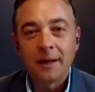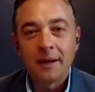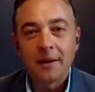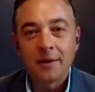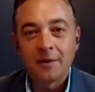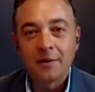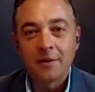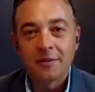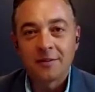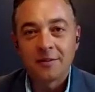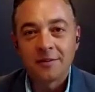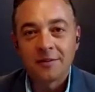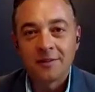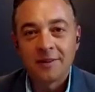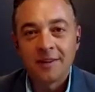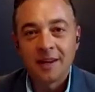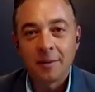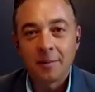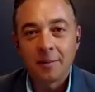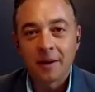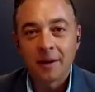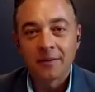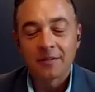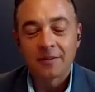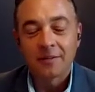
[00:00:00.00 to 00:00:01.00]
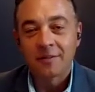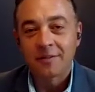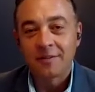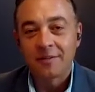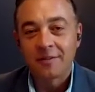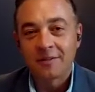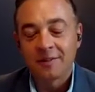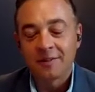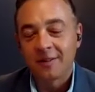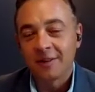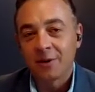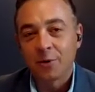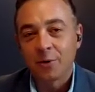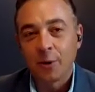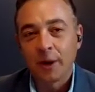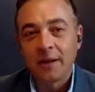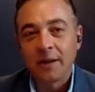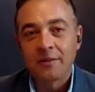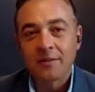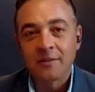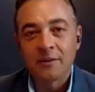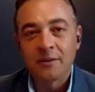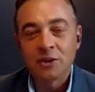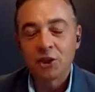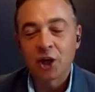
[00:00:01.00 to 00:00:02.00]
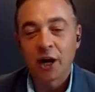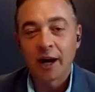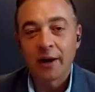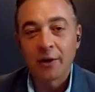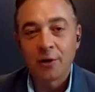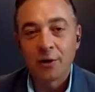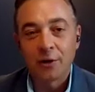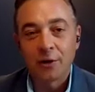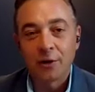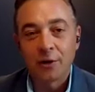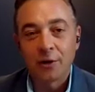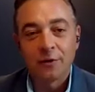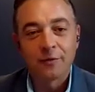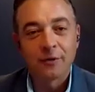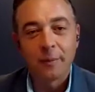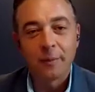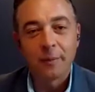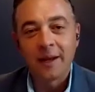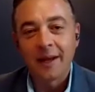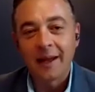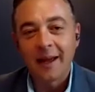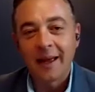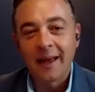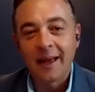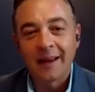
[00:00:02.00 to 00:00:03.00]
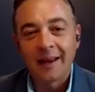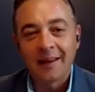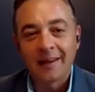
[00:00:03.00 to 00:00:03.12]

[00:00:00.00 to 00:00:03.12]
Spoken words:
because TMS equates to childhood for me,